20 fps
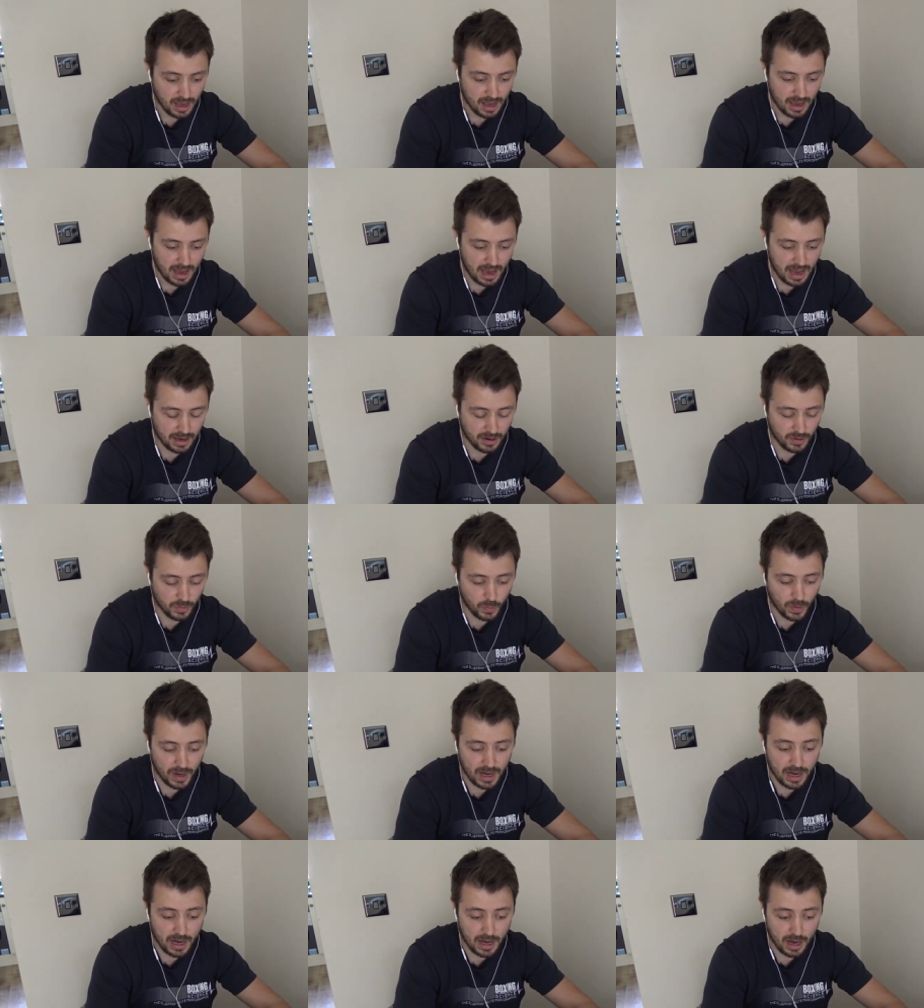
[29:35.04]
And
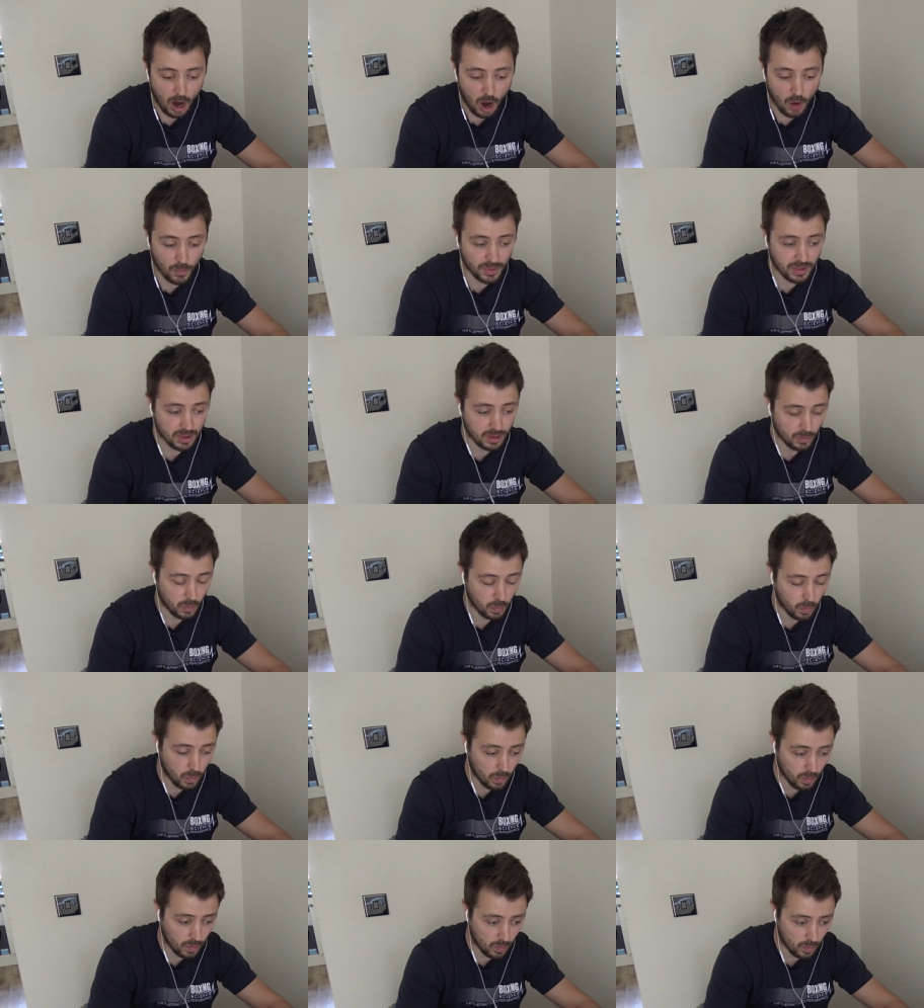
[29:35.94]
we opt
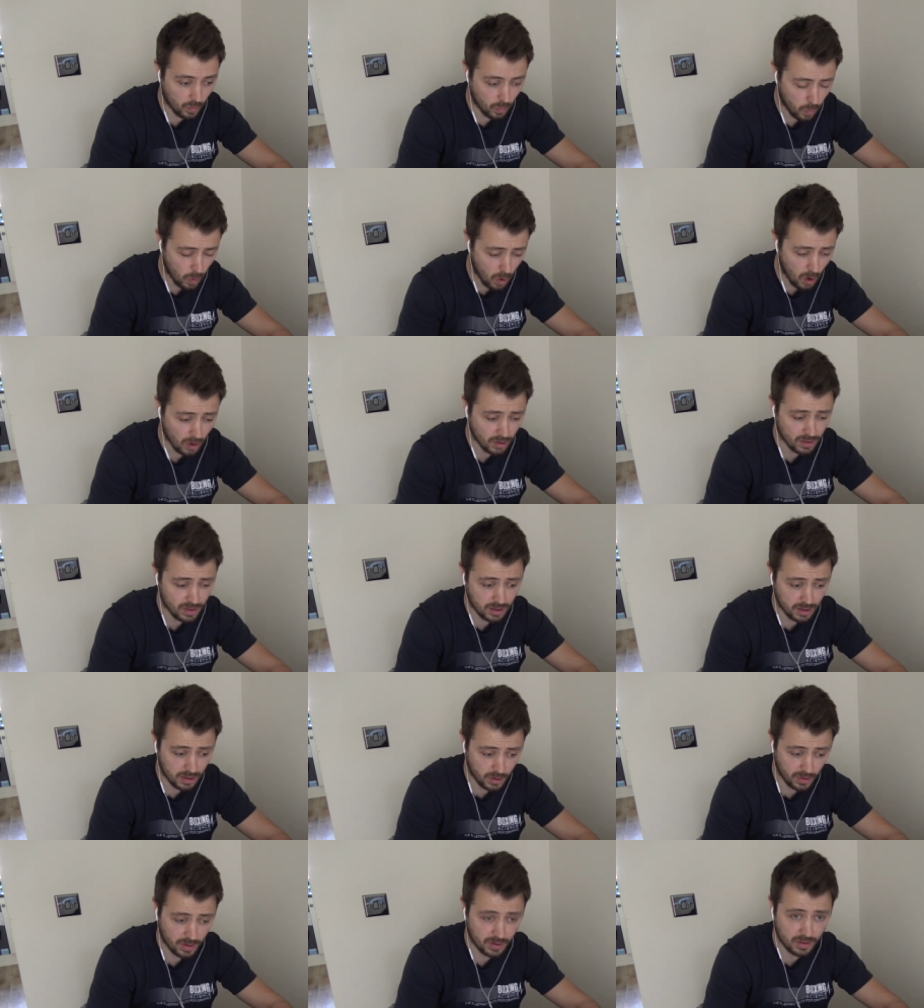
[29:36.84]
towards
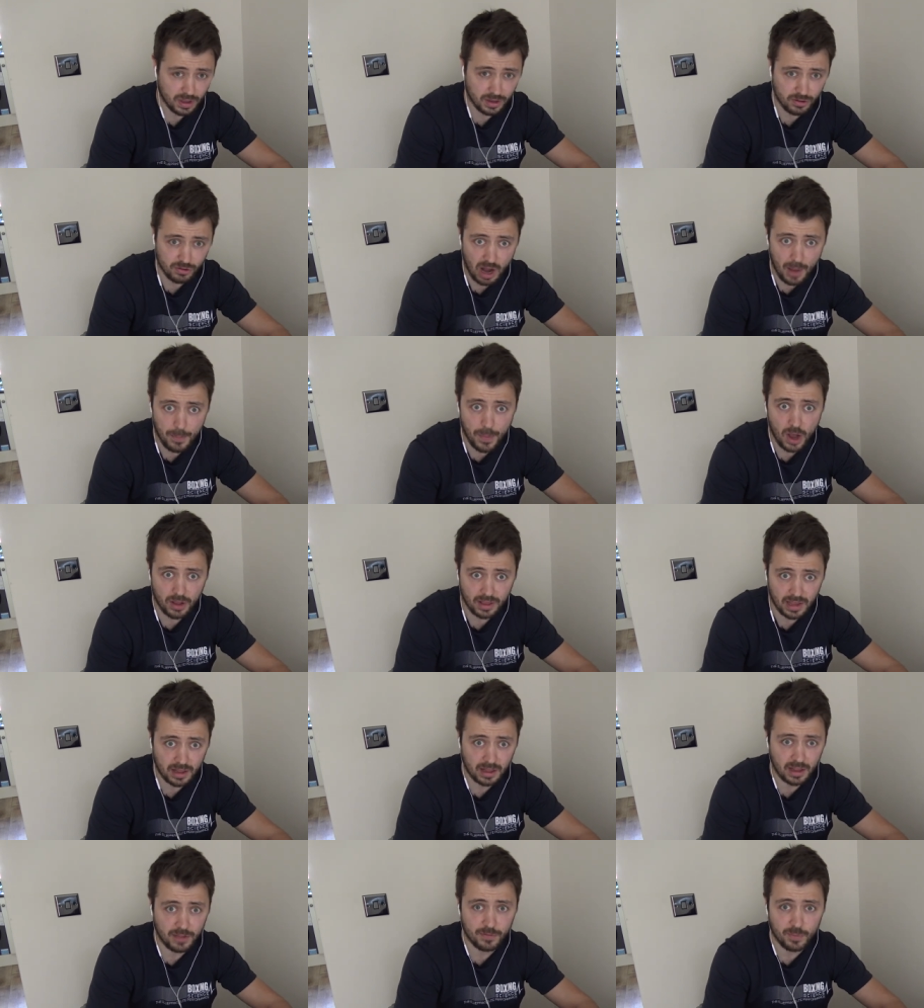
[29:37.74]
doing the trap bar
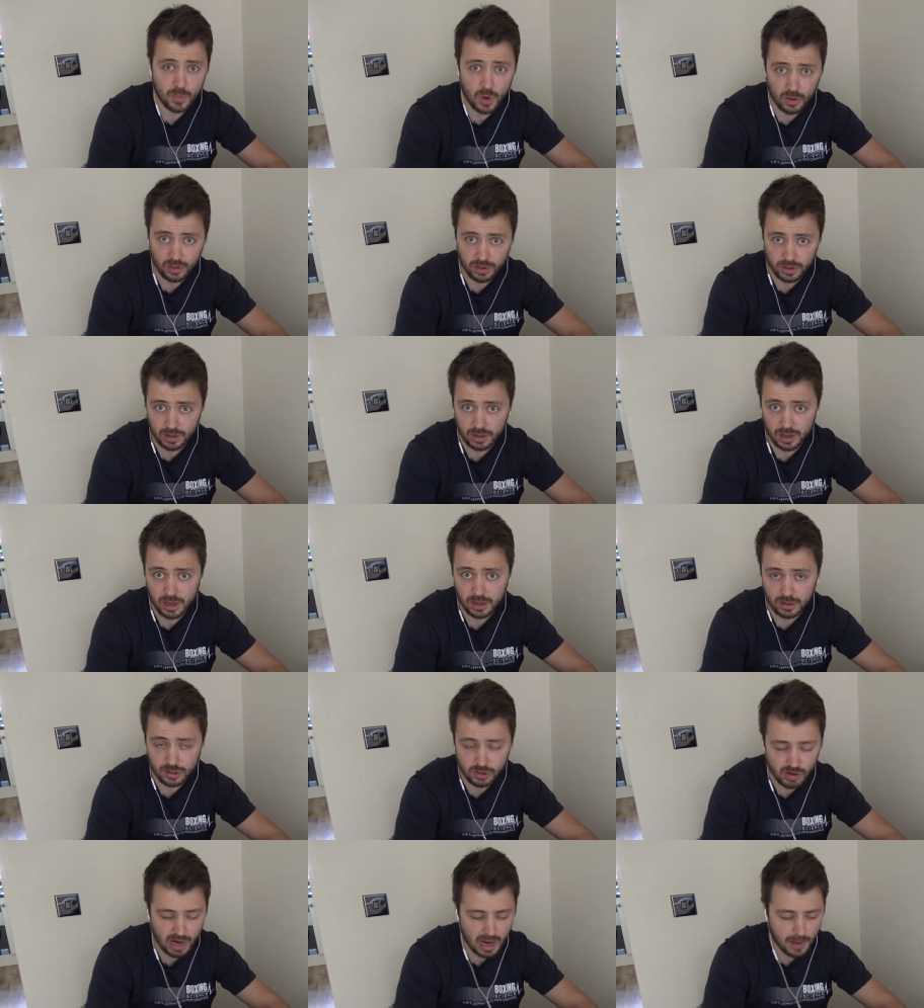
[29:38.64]
deadlift more than the
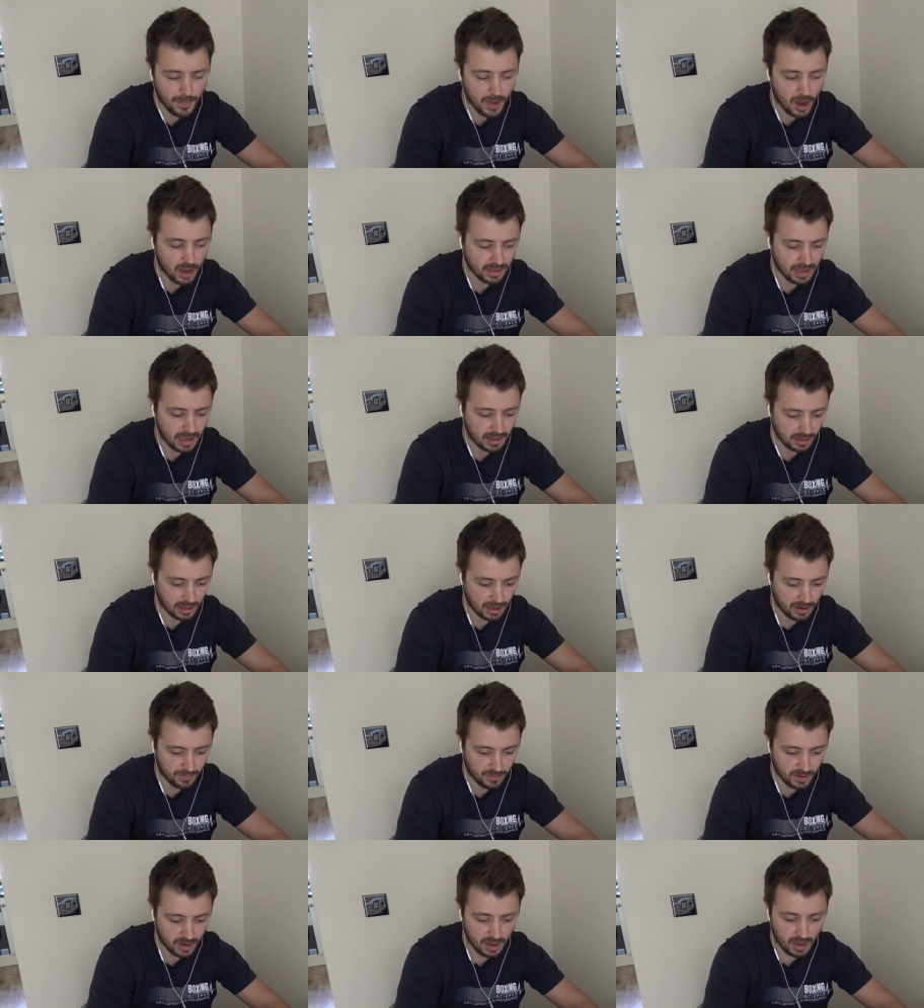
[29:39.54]
straight bar
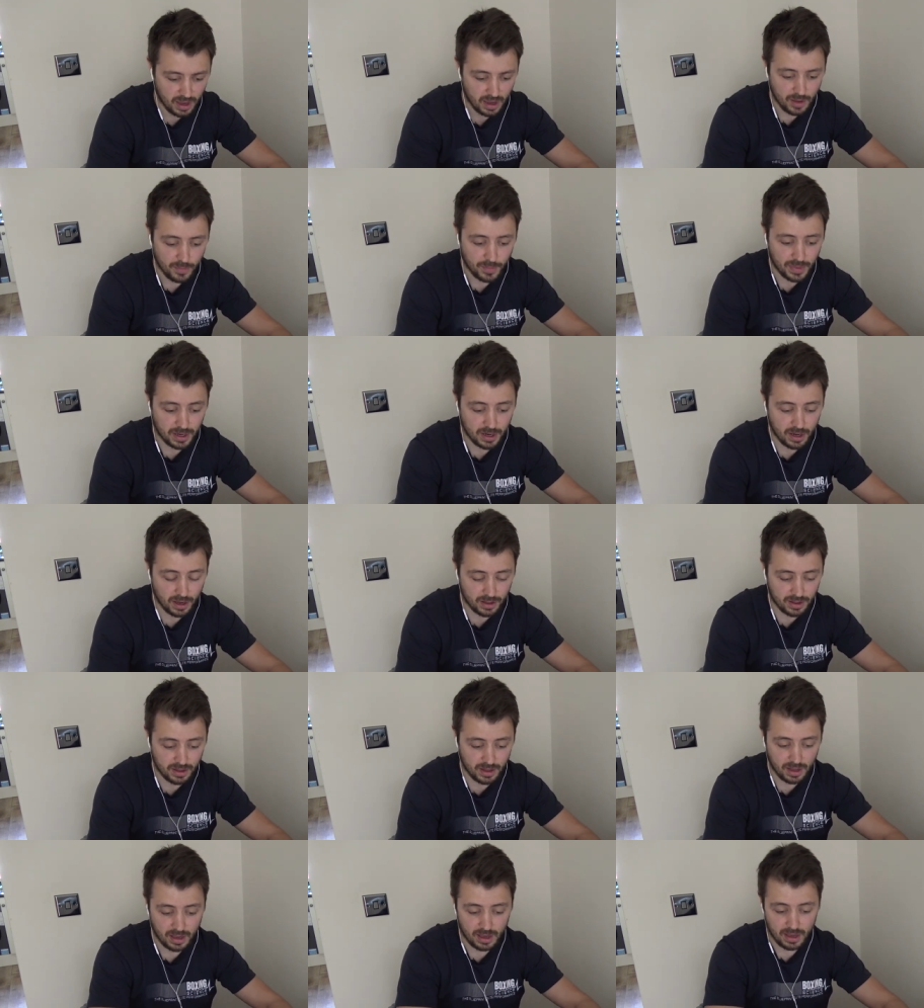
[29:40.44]
deadlift
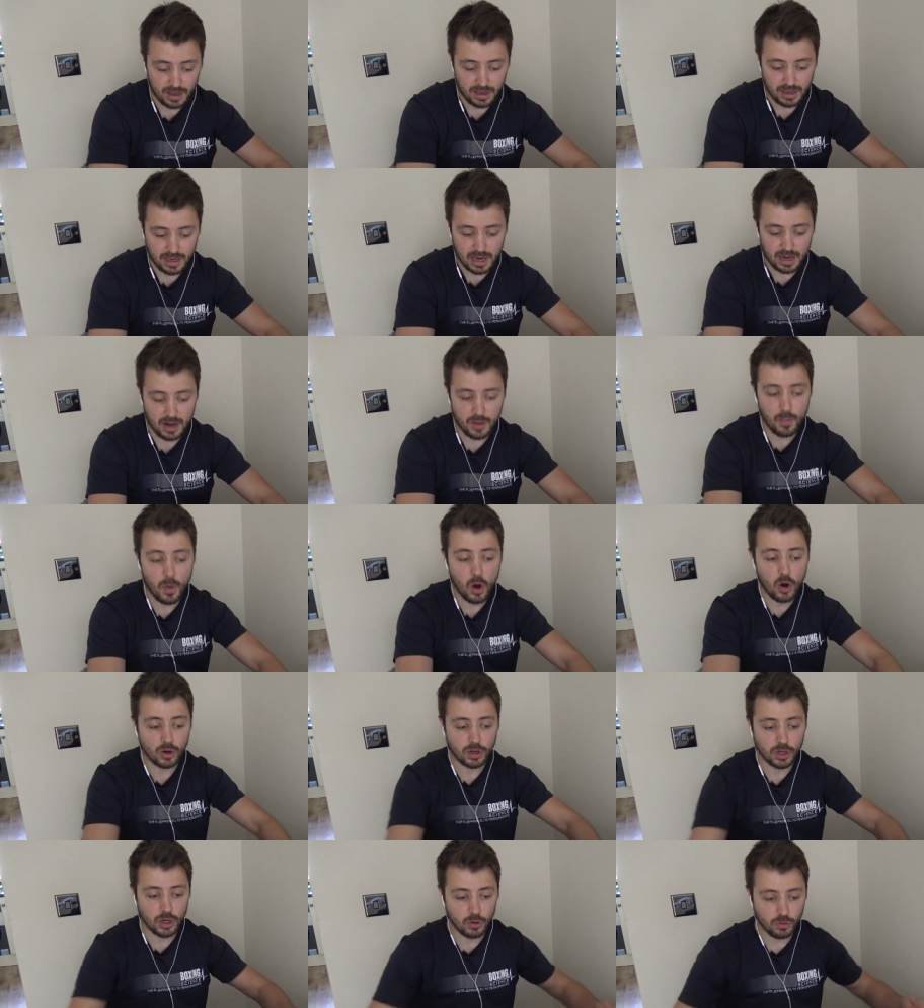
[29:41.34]
because you're in a
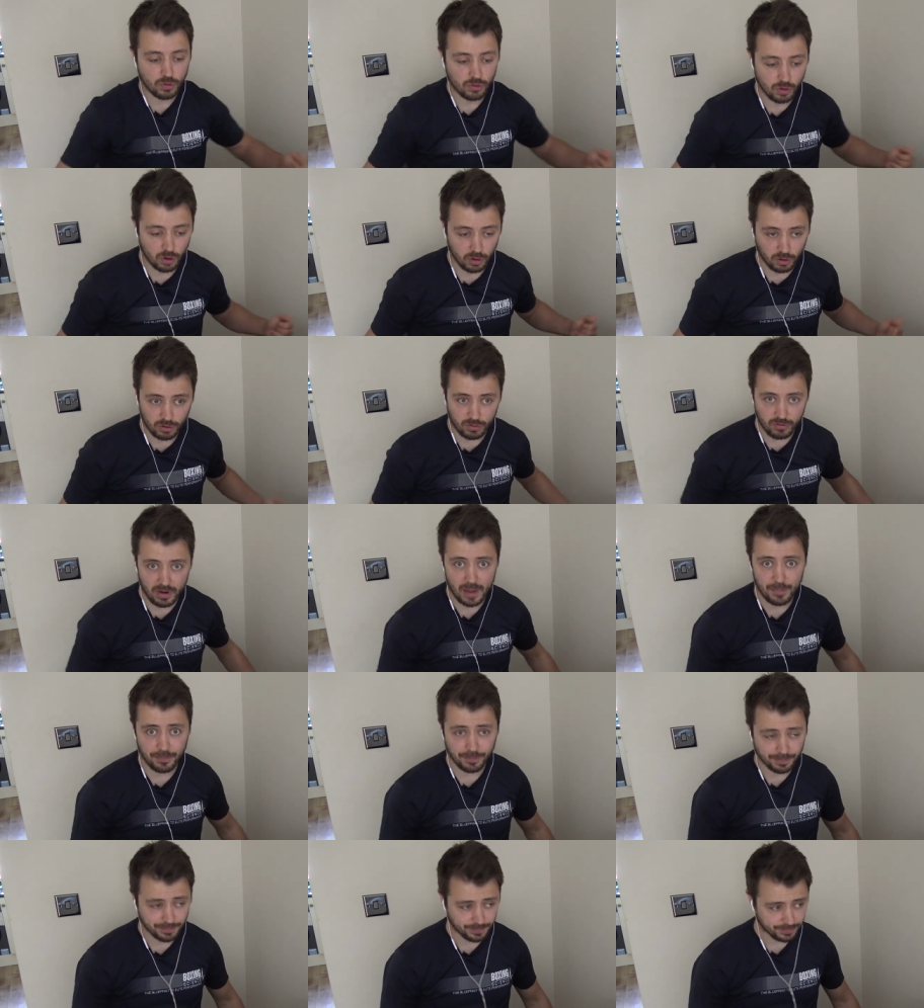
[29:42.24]
more neutral
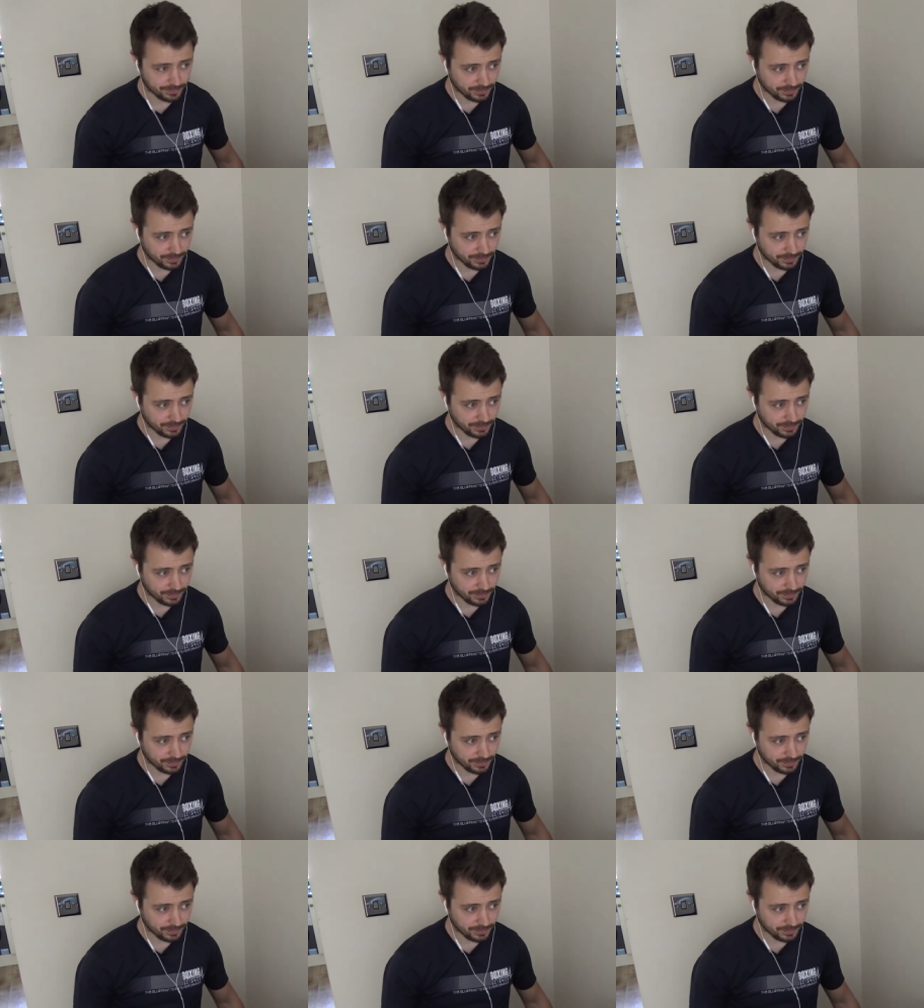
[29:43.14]
grip.